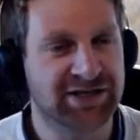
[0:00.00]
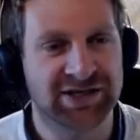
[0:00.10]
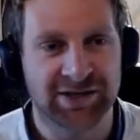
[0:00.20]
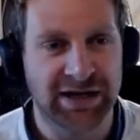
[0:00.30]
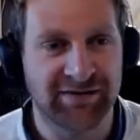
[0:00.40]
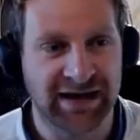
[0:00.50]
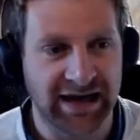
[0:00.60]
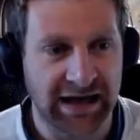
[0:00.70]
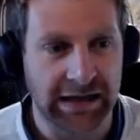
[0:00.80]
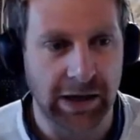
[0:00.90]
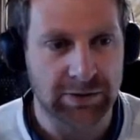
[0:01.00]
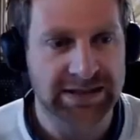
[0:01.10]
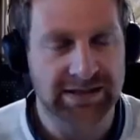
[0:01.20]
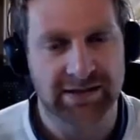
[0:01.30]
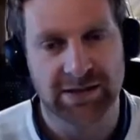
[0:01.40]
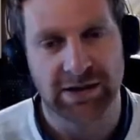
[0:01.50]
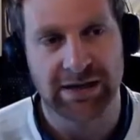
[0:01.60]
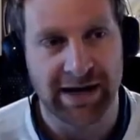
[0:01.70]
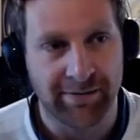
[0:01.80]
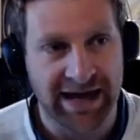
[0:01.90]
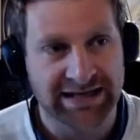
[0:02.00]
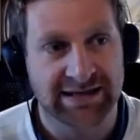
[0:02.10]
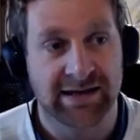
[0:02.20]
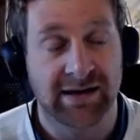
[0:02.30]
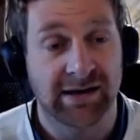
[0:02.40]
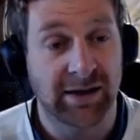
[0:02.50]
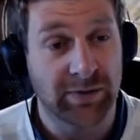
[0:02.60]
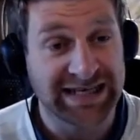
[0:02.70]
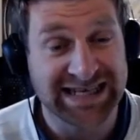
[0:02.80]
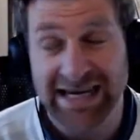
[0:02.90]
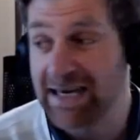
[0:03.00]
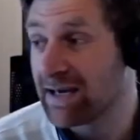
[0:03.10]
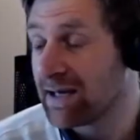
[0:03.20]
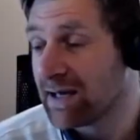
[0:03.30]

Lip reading: you just don't even get close to the total amount of mass that we see.